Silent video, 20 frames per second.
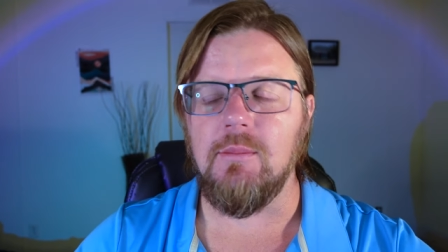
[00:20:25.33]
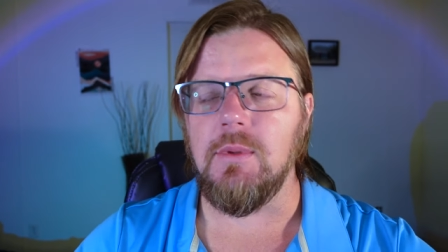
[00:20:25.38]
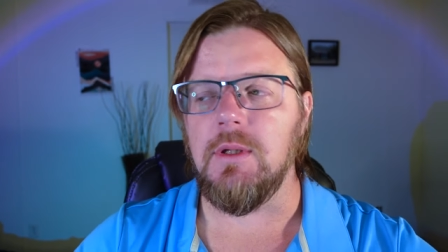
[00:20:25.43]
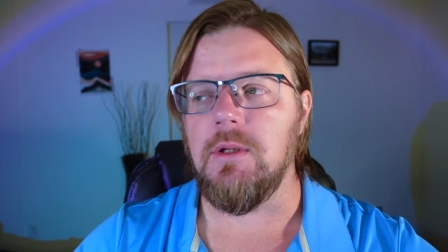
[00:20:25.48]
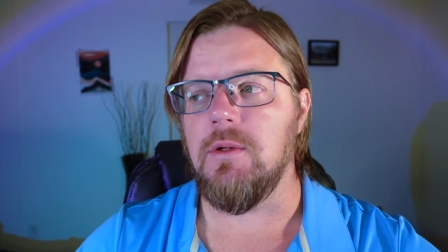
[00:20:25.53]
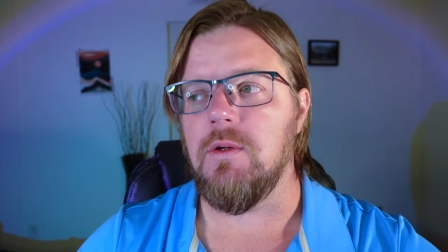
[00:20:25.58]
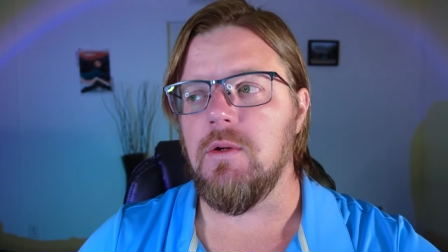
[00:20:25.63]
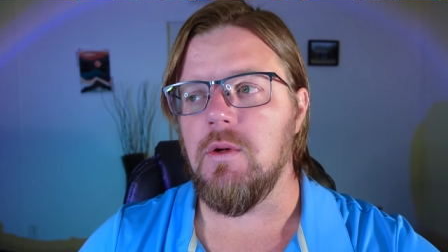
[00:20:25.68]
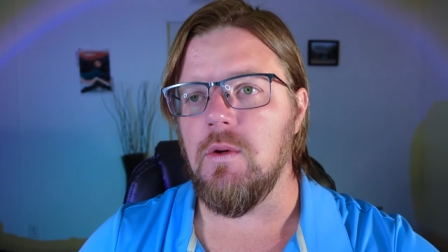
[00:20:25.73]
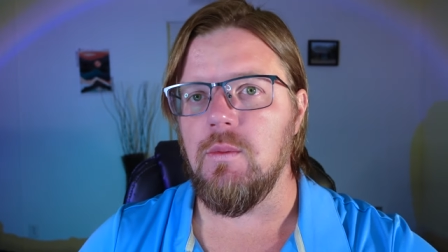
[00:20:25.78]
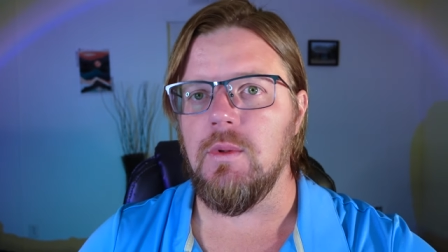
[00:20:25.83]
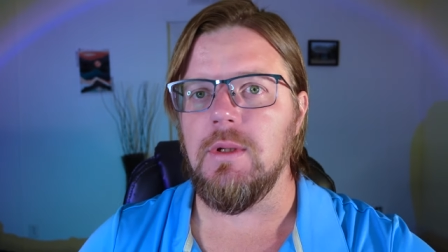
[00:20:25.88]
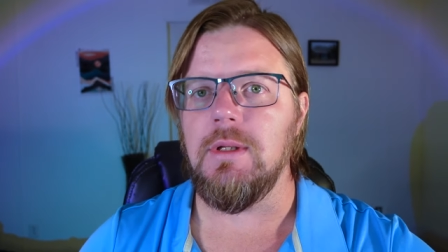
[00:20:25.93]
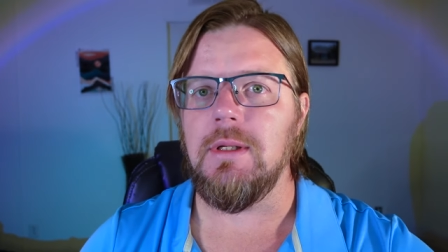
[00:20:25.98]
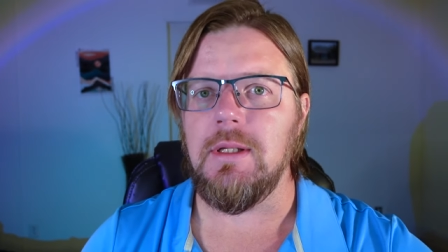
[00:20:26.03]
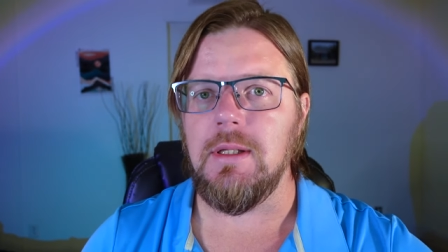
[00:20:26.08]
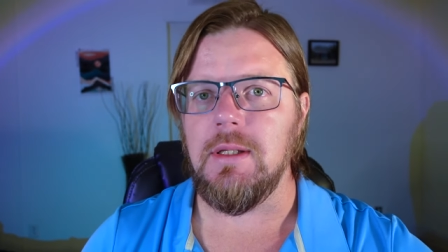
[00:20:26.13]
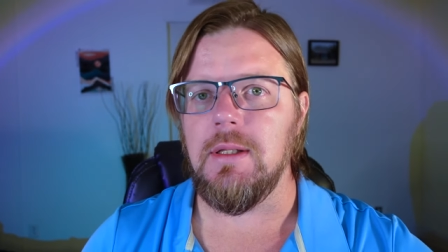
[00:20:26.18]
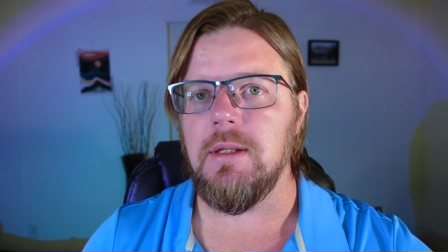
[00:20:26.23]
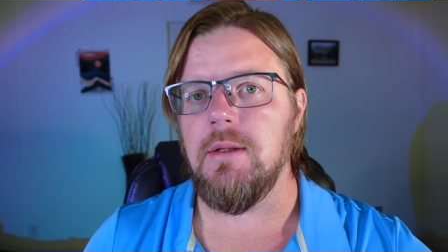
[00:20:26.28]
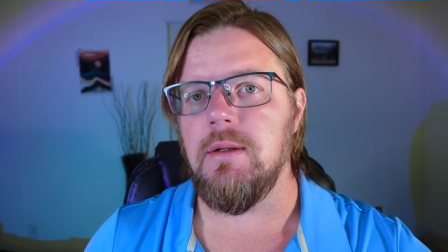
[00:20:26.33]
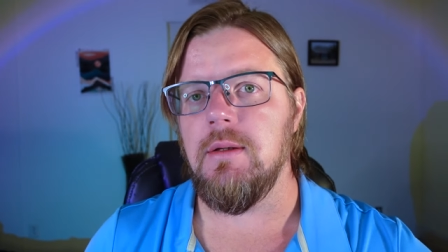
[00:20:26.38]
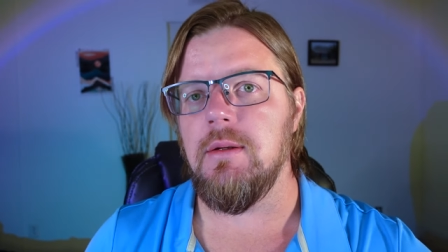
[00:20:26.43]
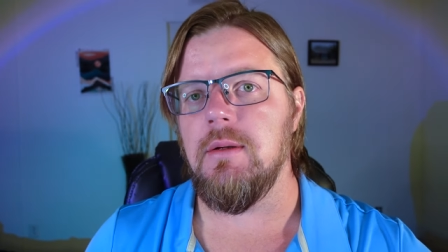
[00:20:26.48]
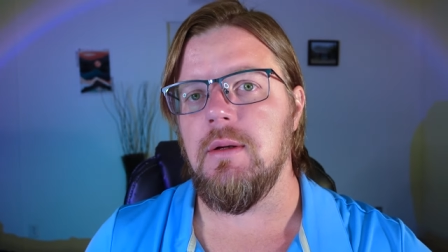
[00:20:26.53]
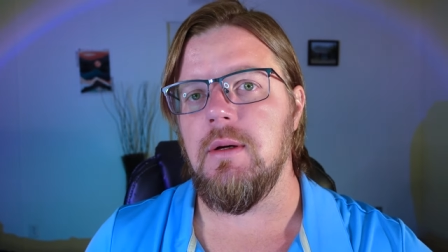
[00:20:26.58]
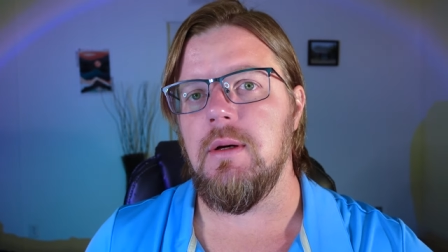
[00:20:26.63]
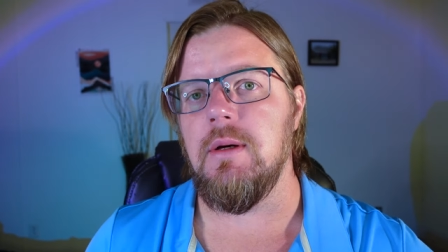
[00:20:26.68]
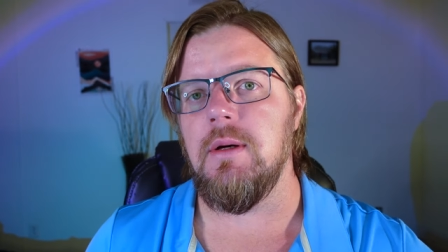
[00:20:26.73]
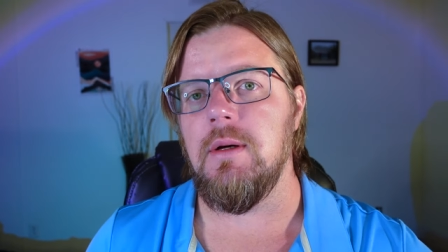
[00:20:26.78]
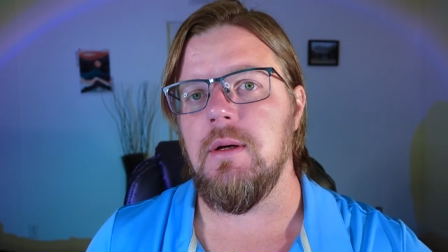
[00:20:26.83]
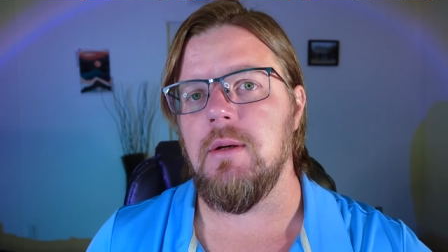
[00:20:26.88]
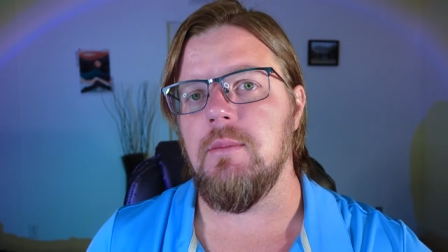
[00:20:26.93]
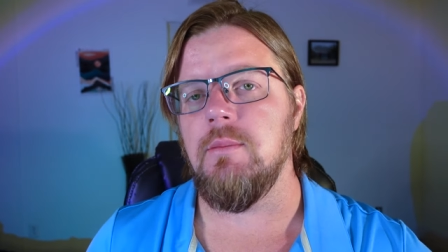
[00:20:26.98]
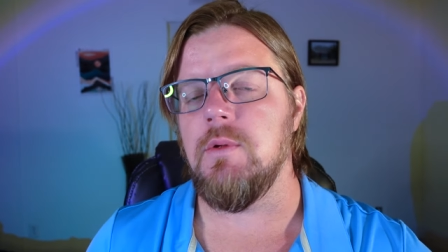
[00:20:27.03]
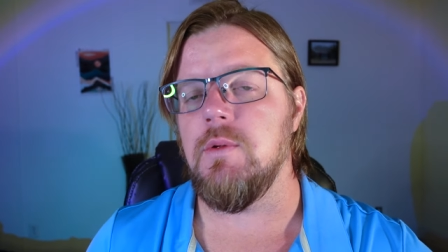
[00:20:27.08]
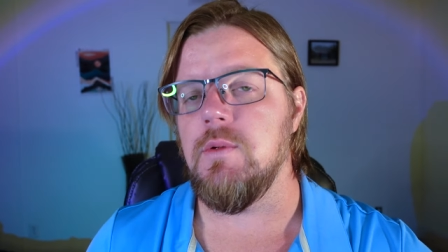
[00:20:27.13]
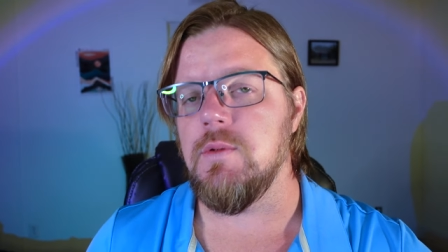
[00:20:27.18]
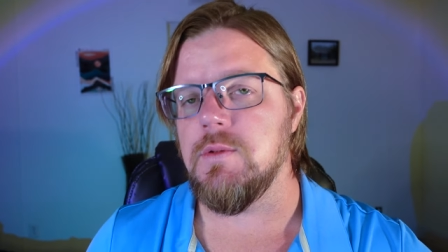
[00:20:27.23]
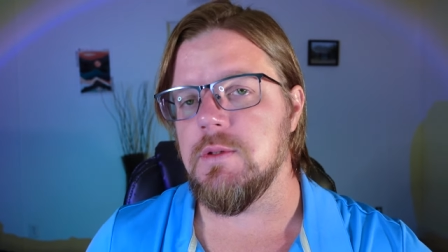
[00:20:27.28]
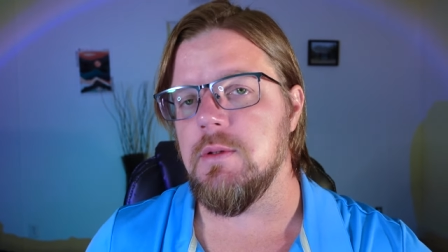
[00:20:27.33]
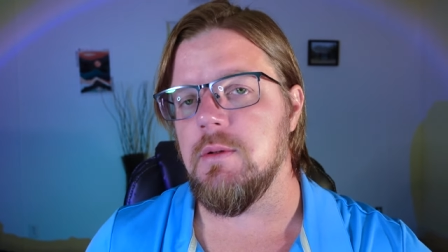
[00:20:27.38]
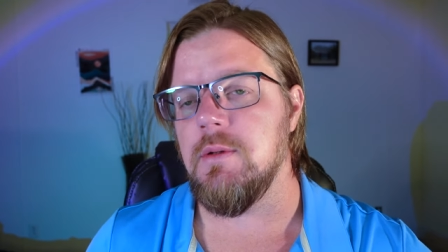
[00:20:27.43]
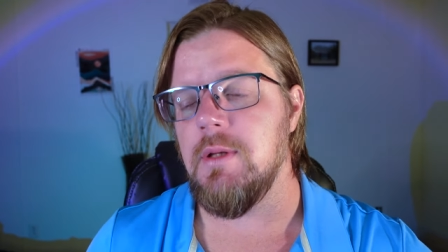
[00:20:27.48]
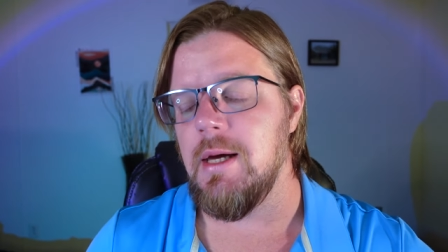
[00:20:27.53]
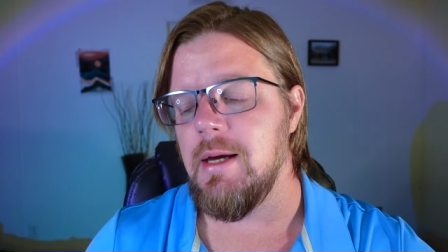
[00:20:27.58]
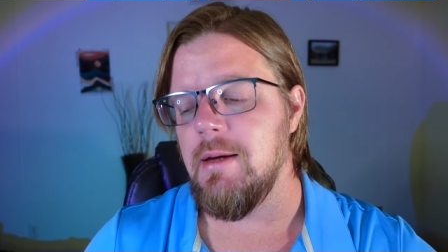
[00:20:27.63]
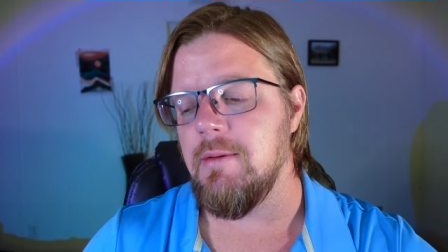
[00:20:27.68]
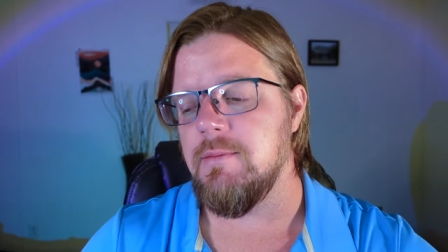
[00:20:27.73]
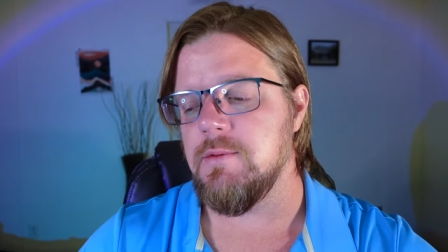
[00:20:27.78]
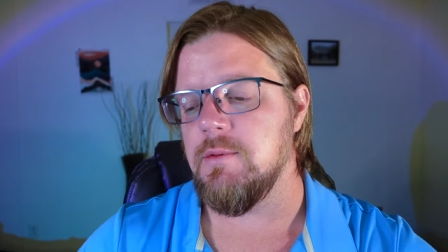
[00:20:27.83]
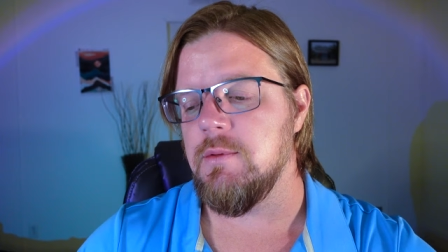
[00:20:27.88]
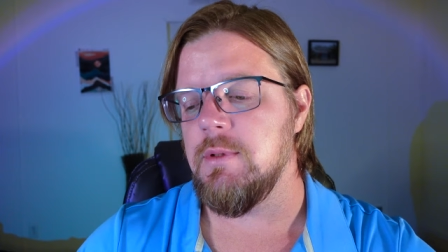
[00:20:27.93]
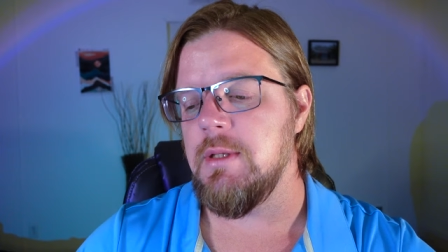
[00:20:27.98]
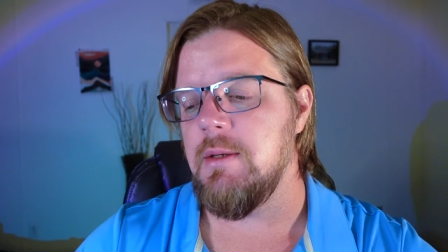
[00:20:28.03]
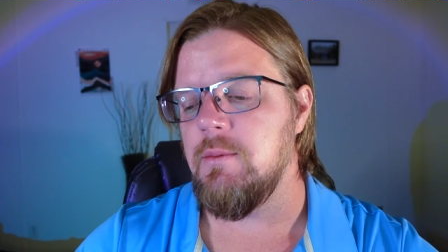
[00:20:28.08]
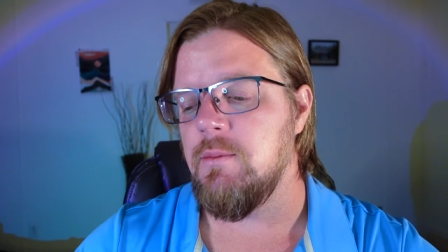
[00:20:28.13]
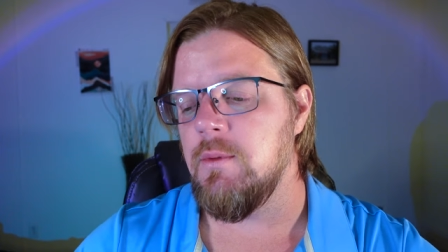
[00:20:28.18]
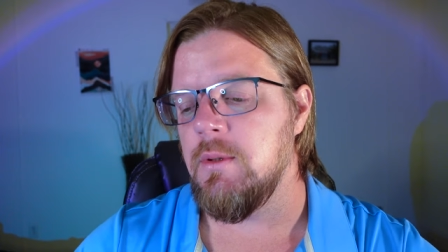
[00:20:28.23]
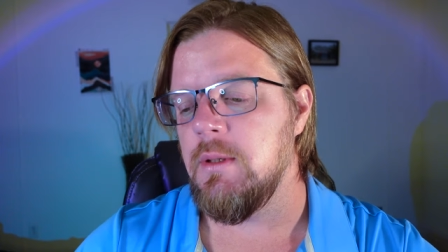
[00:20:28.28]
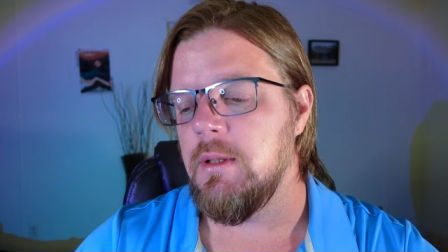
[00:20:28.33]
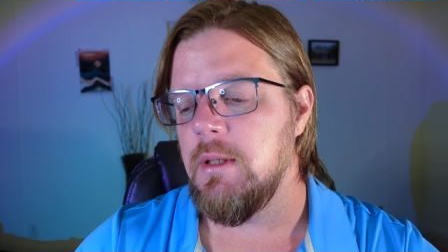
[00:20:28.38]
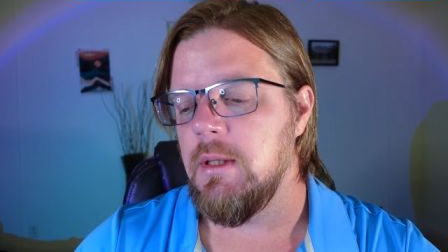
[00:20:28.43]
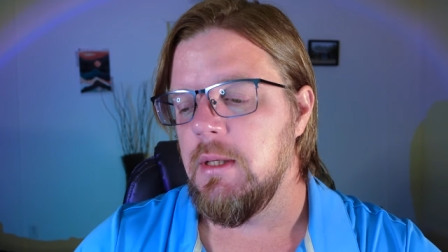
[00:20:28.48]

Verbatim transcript: but no one did um, lose their lives on that one.